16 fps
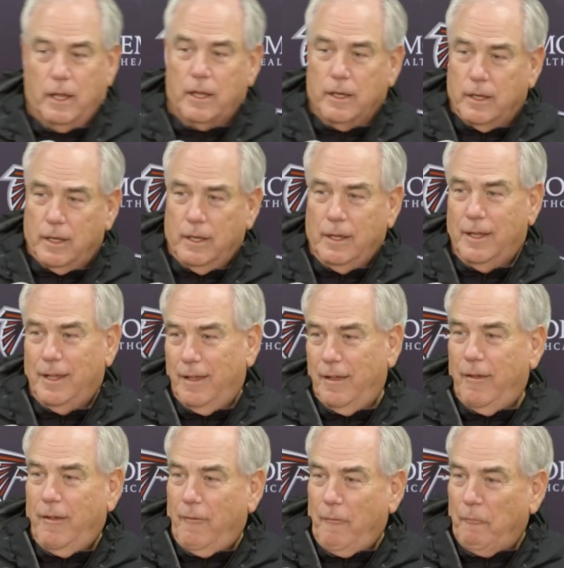doesn't.
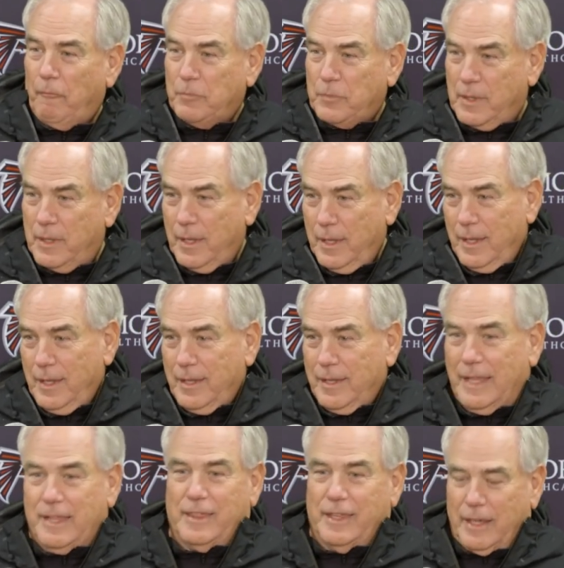
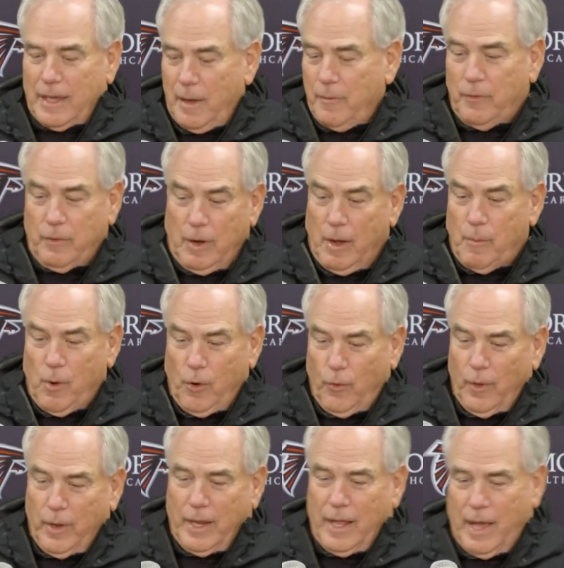They think I'm, I'm
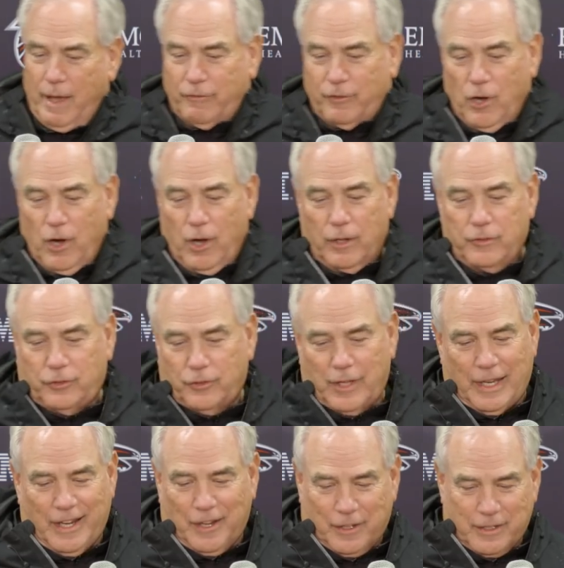already half gone, so
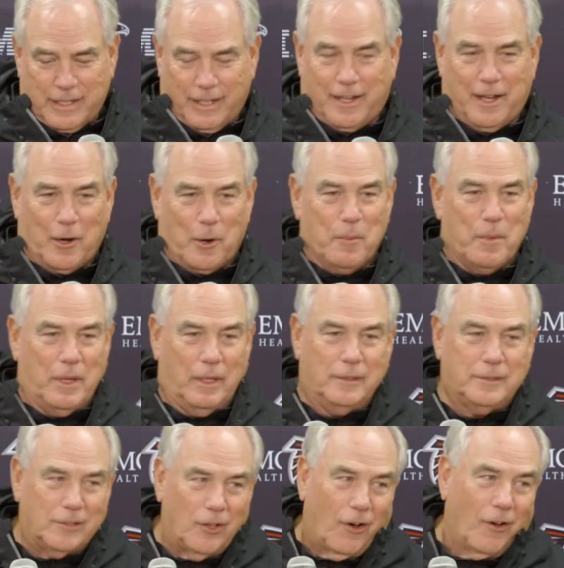they ain't going to take care of me.
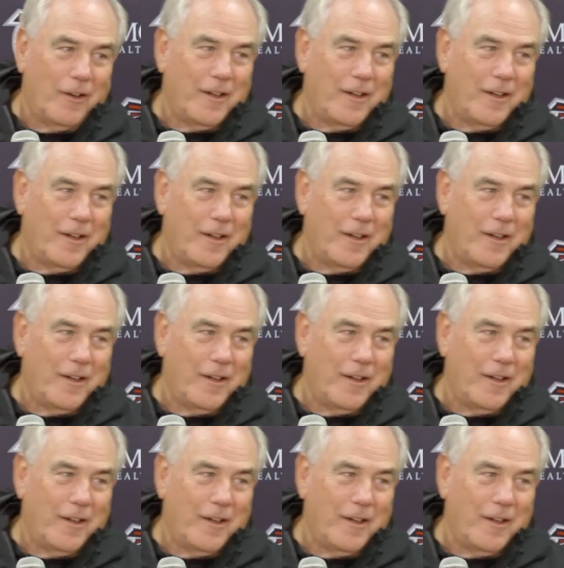So.